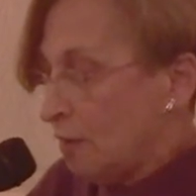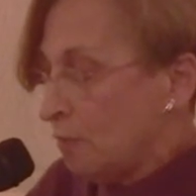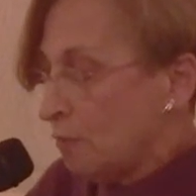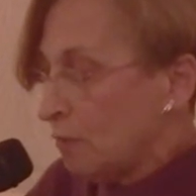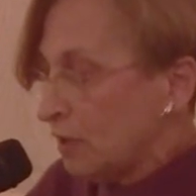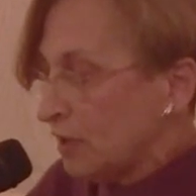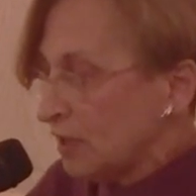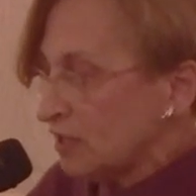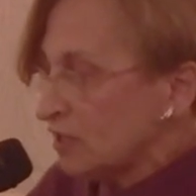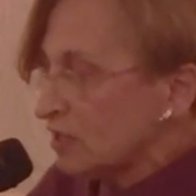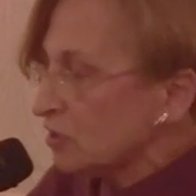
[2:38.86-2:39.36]

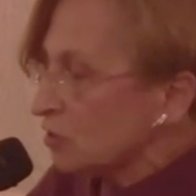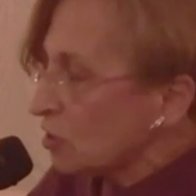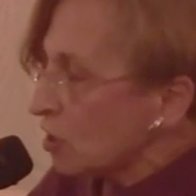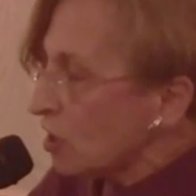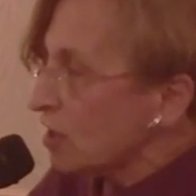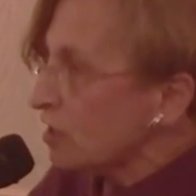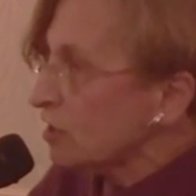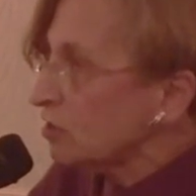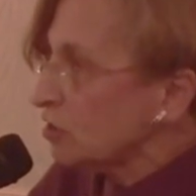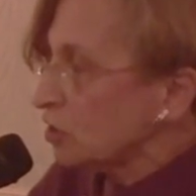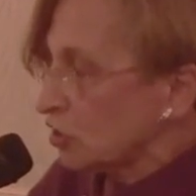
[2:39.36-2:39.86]
When I
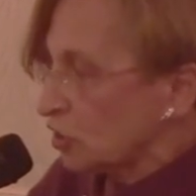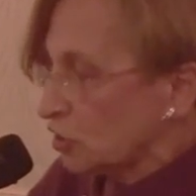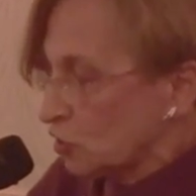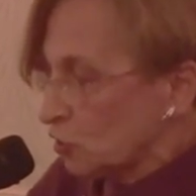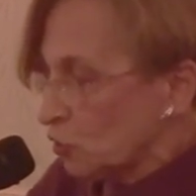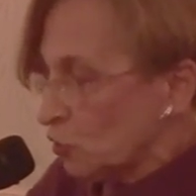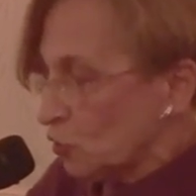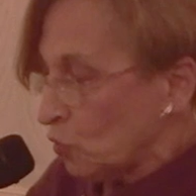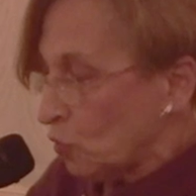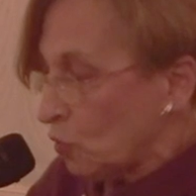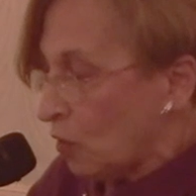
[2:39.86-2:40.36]
started to
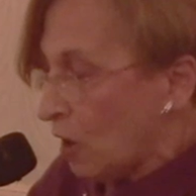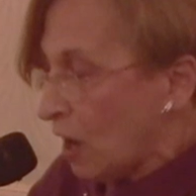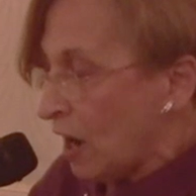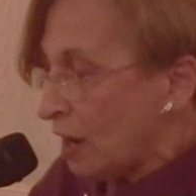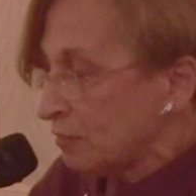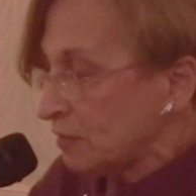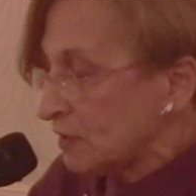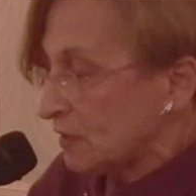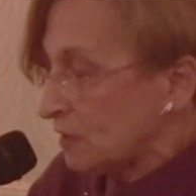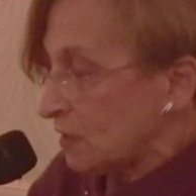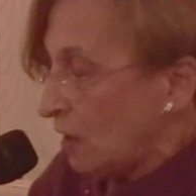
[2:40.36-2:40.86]
school,
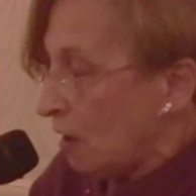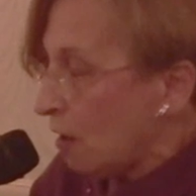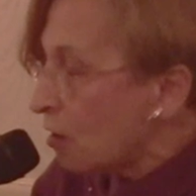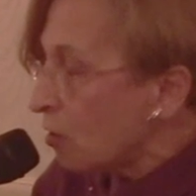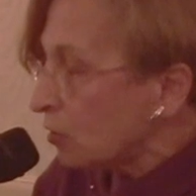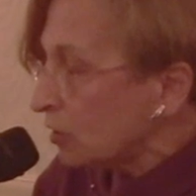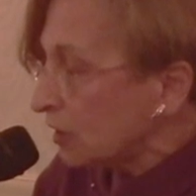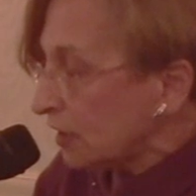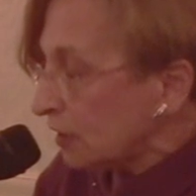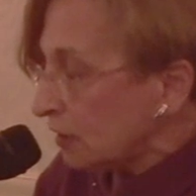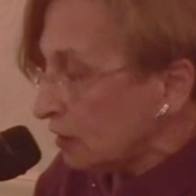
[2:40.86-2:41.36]
I was the
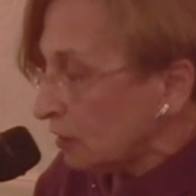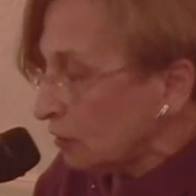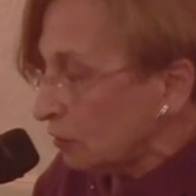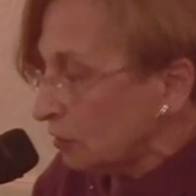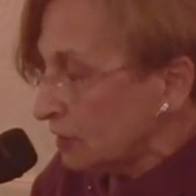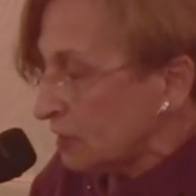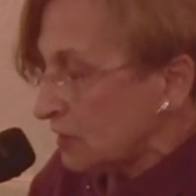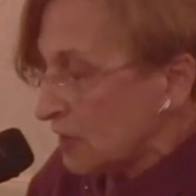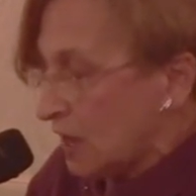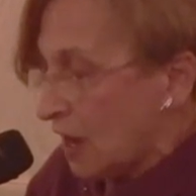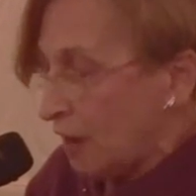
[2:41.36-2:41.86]
only
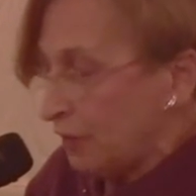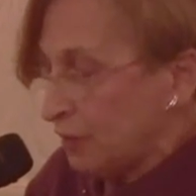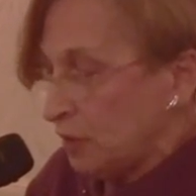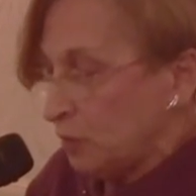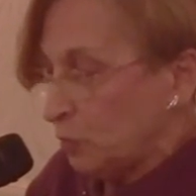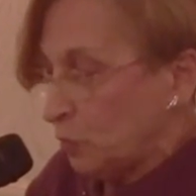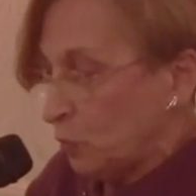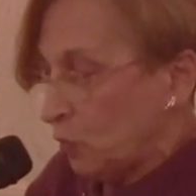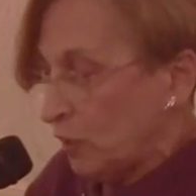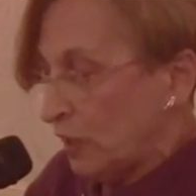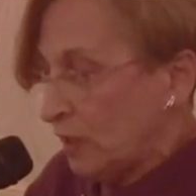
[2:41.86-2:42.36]
little
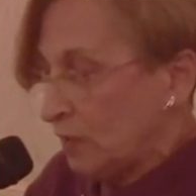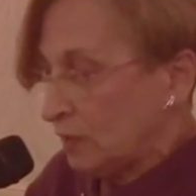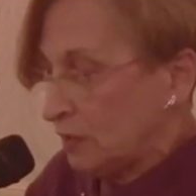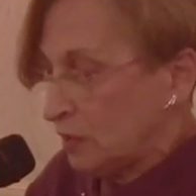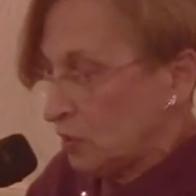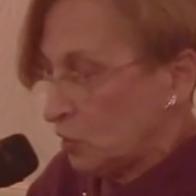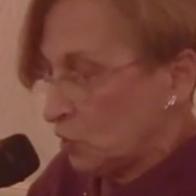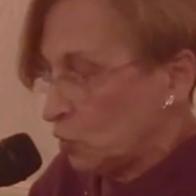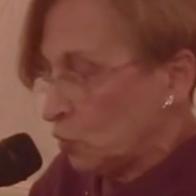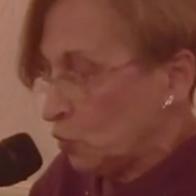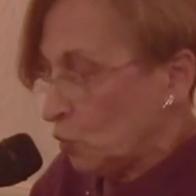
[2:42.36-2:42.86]
Italian boy in
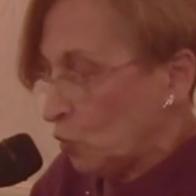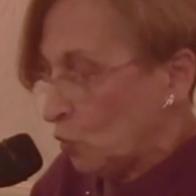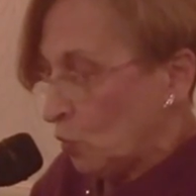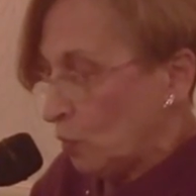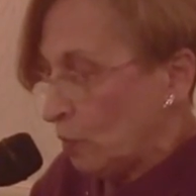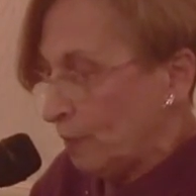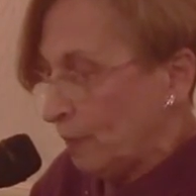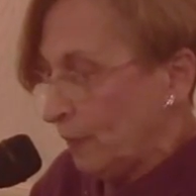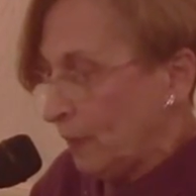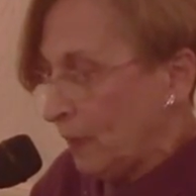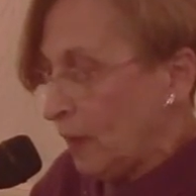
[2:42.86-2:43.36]
the
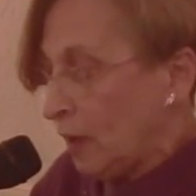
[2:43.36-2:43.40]
school.